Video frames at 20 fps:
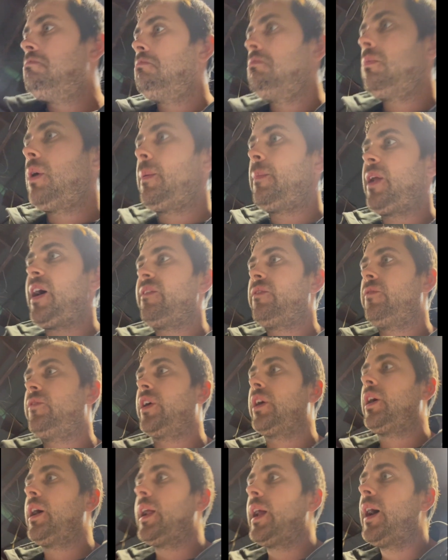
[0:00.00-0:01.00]
I'm gonna have to
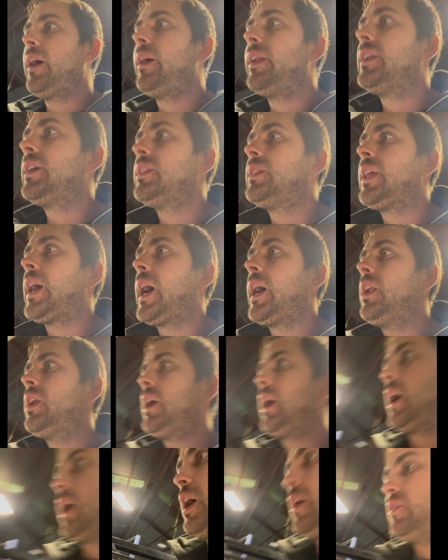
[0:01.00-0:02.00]
figure out how I did
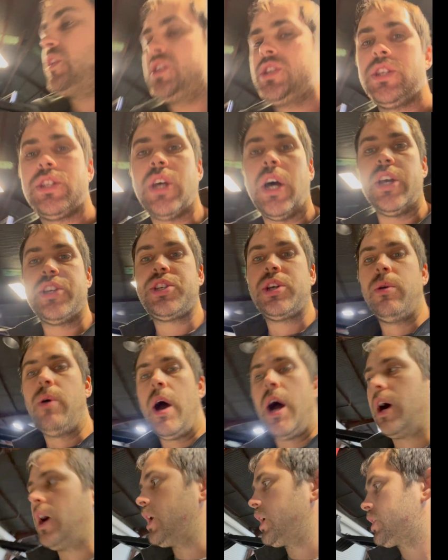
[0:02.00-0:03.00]
that. This is also
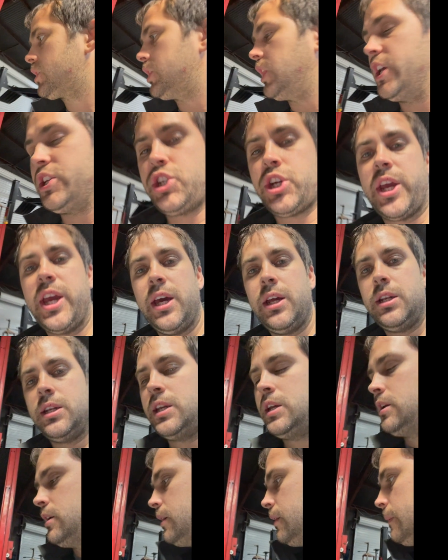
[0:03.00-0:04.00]
our clutch kit
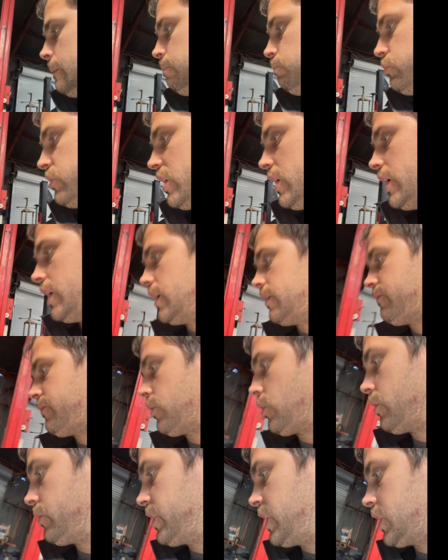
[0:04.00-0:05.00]

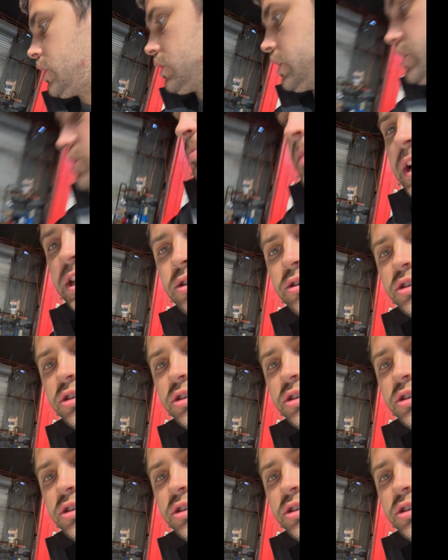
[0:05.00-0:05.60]
for the clutch master